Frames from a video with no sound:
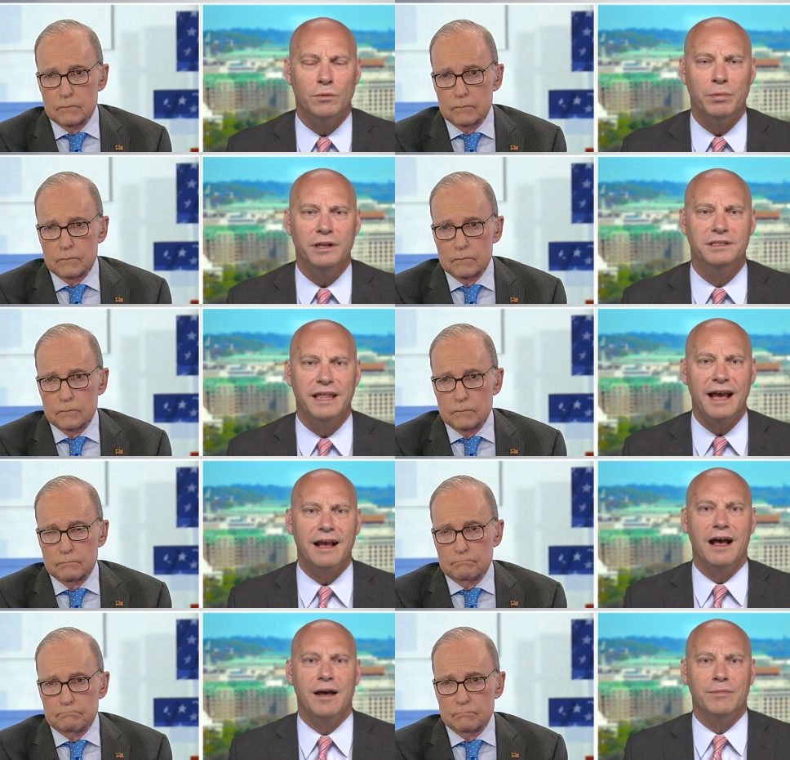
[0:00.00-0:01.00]
Speaker 1: But it's that
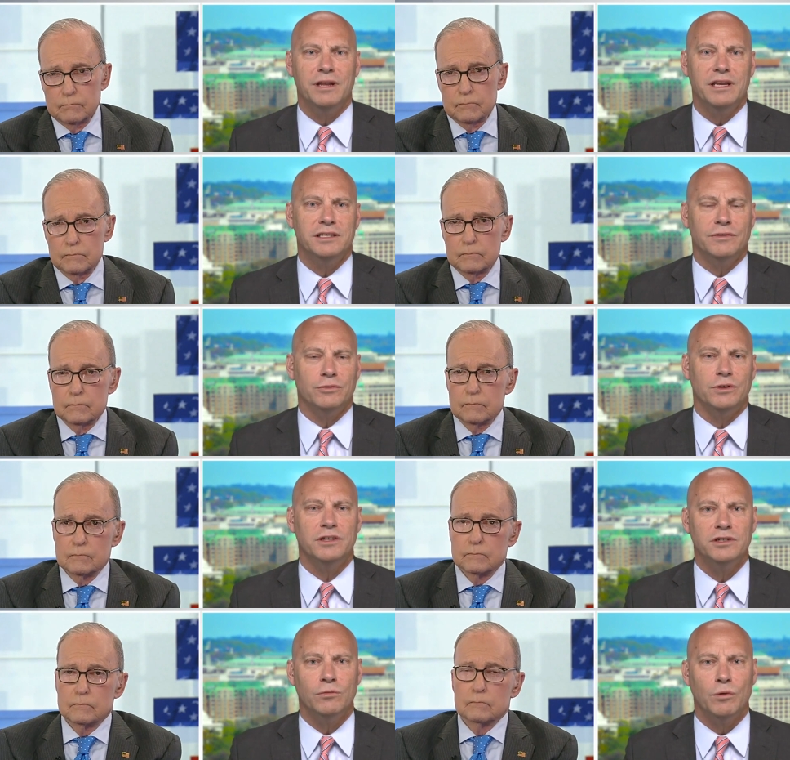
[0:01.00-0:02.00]
combination of
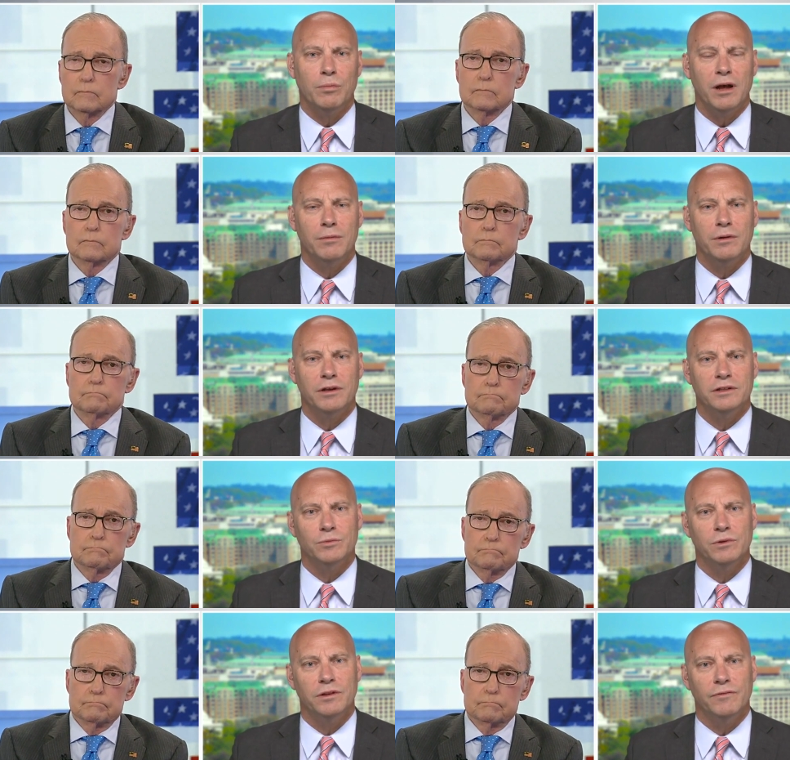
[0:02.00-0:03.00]
traditional Republicans
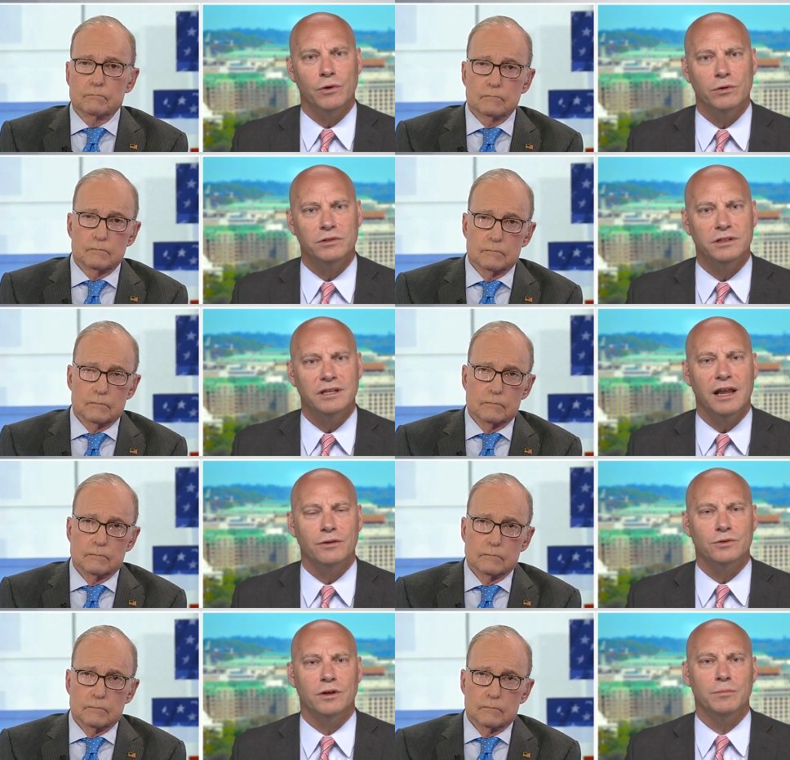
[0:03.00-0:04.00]
with the voters that Donald
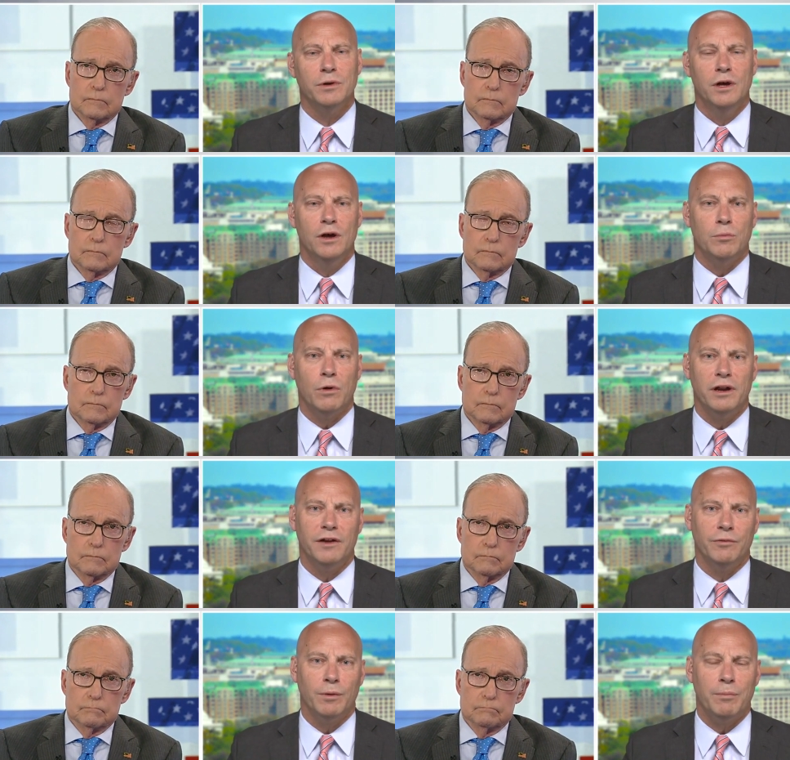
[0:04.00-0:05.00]
Trump brought in
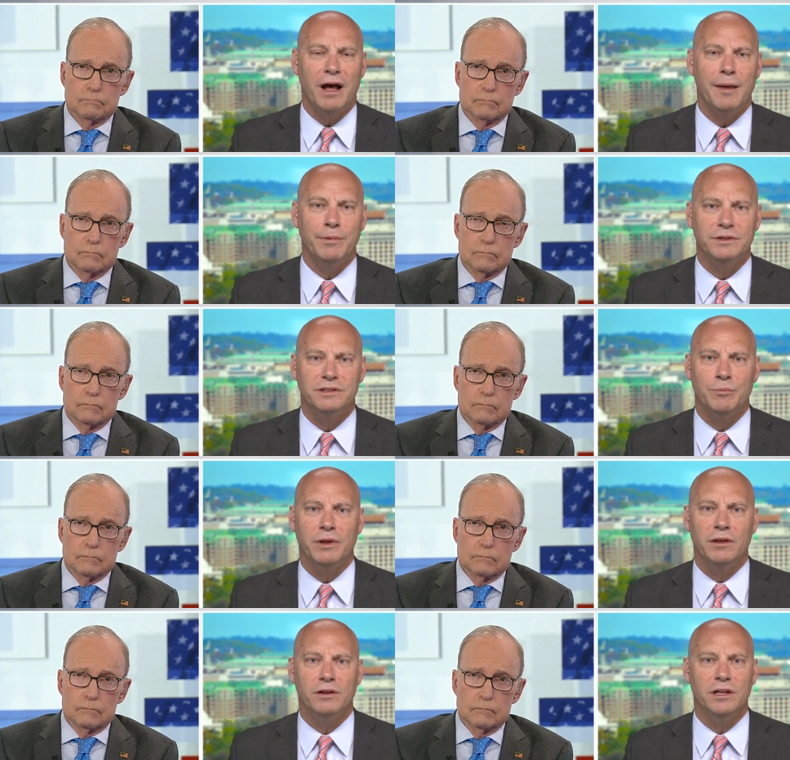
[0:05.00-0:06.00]
from a populist
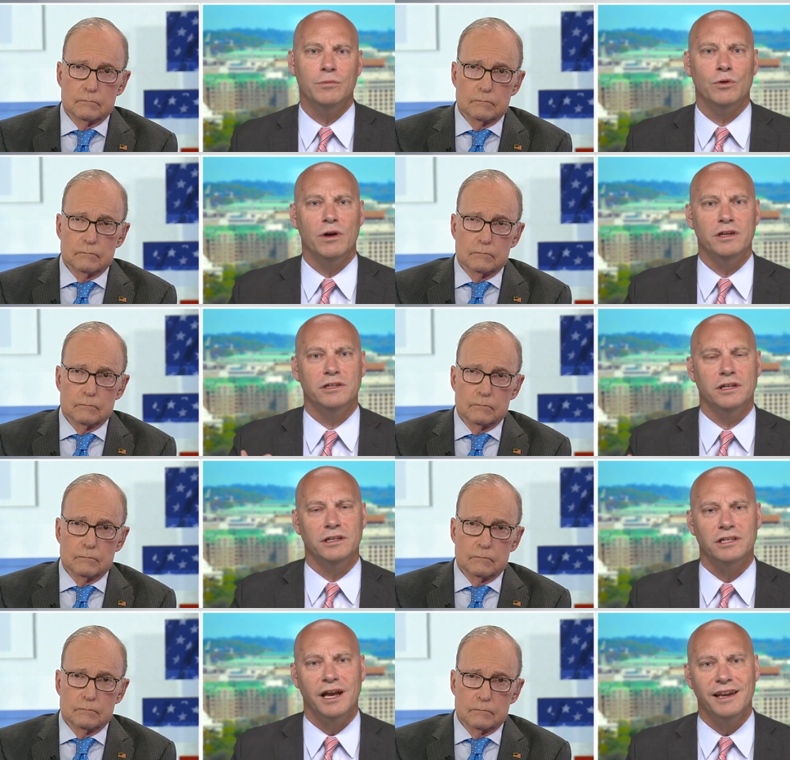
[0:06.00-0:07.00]
appeal on immigration in
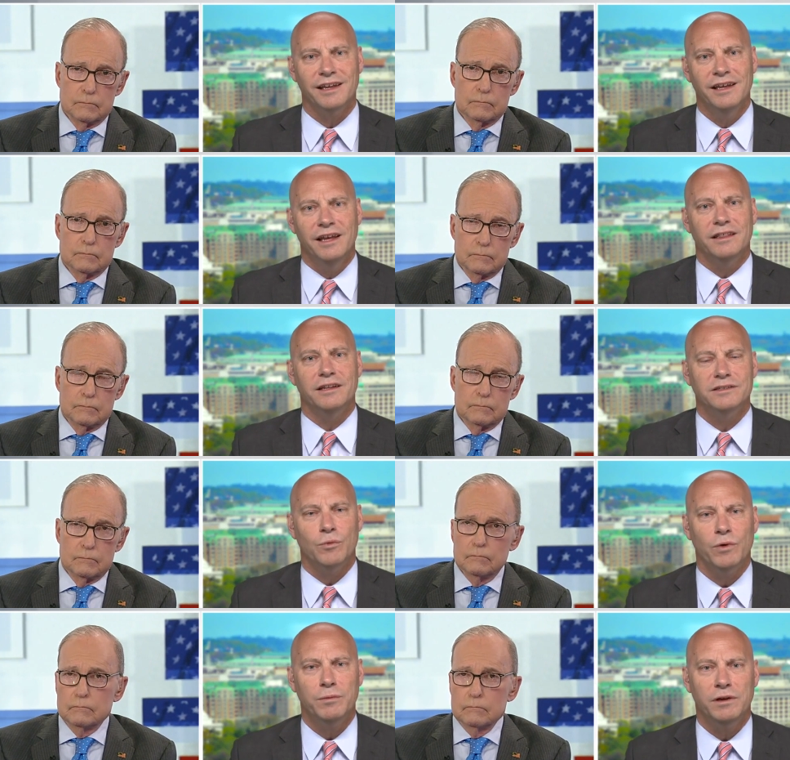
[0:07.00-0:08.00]
China that is a
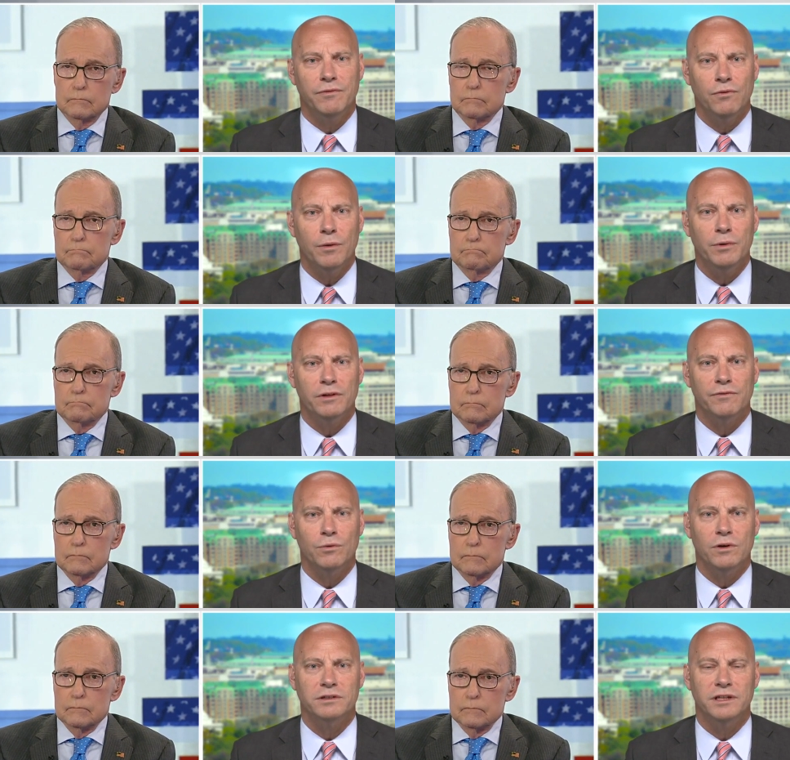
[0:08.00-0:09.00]
winning formula for us.